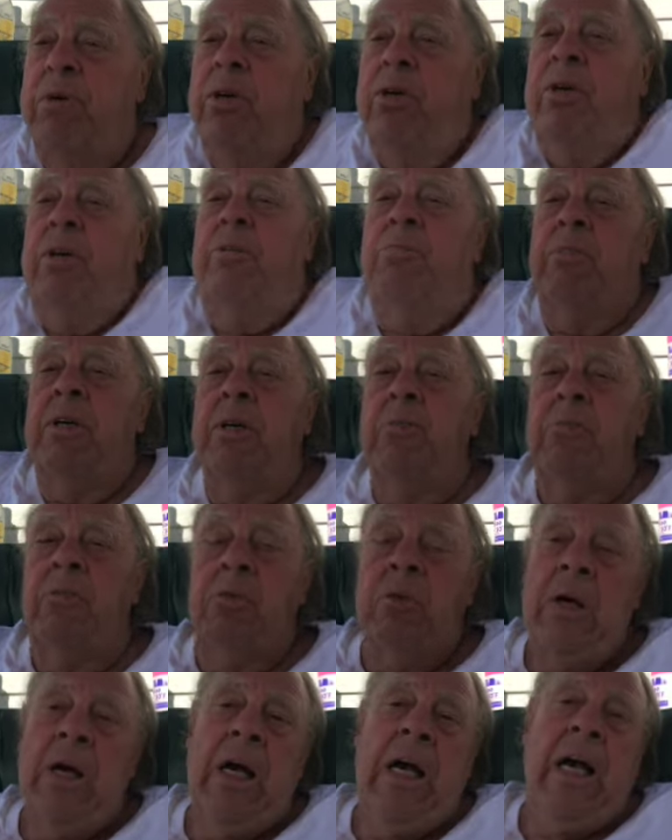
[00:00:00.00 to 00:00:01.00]
billion
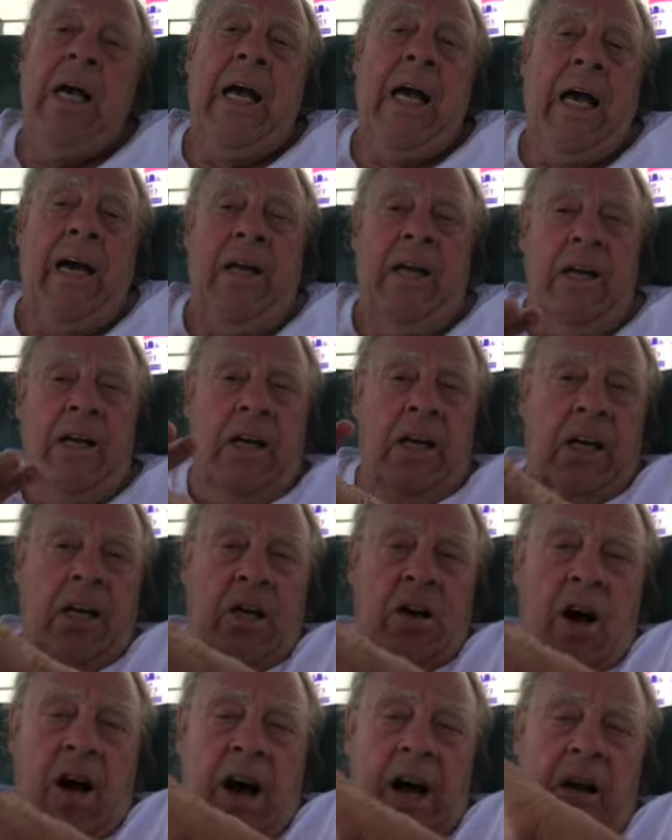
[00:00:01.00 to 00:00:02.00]
people, and an
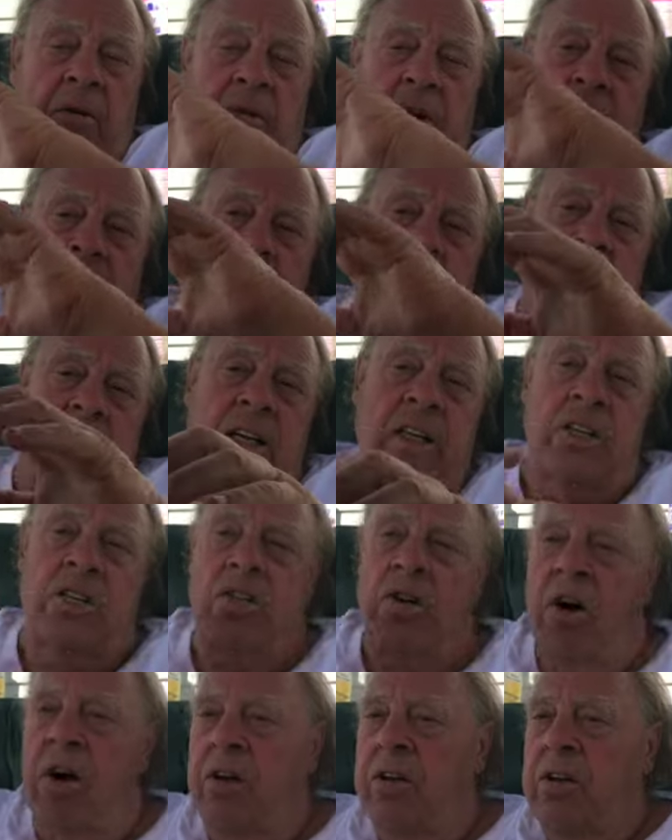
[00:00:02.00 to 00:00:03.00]
economy that is